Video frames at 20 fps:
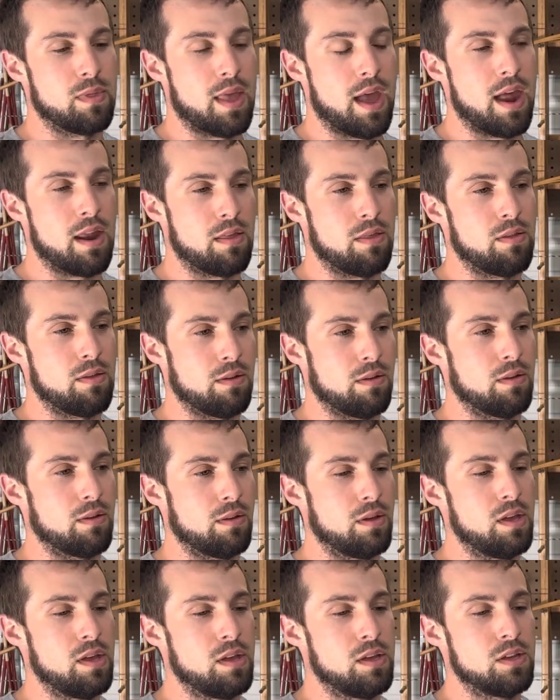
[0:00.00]
of the
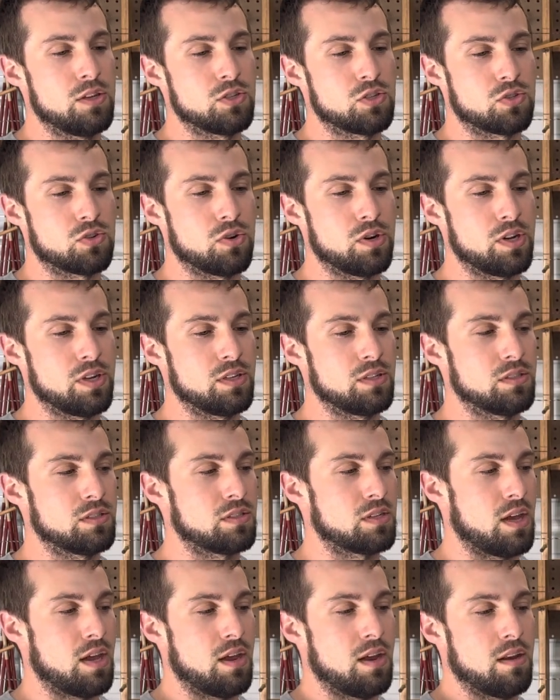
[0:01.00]

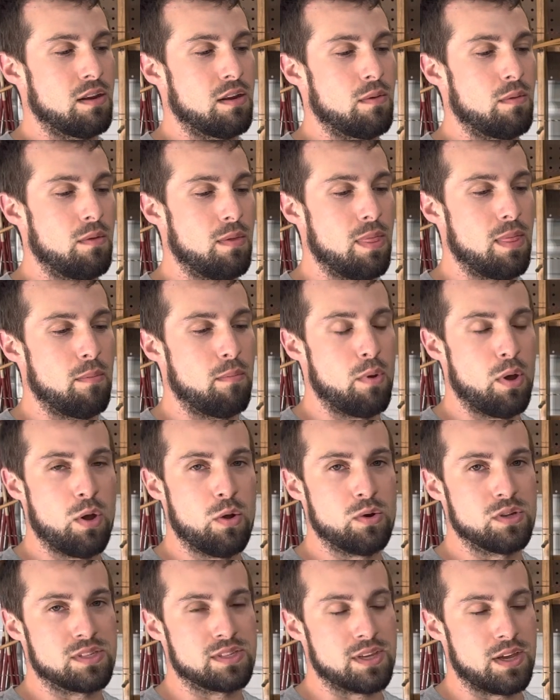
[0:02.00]
strings and the
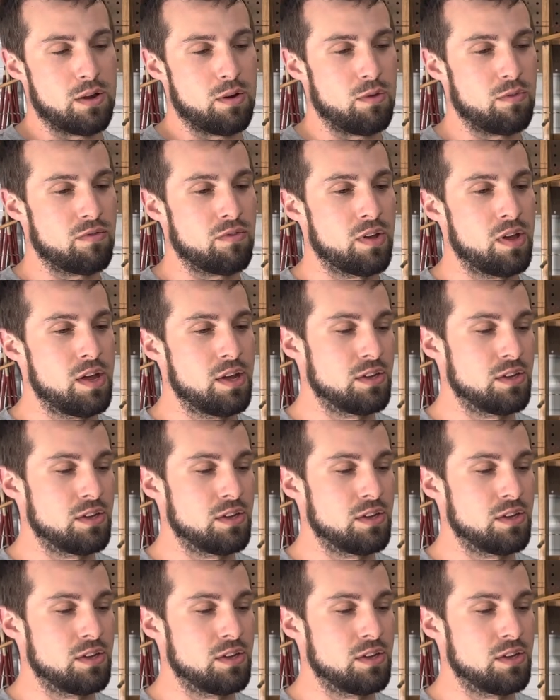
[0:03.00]
bow itself.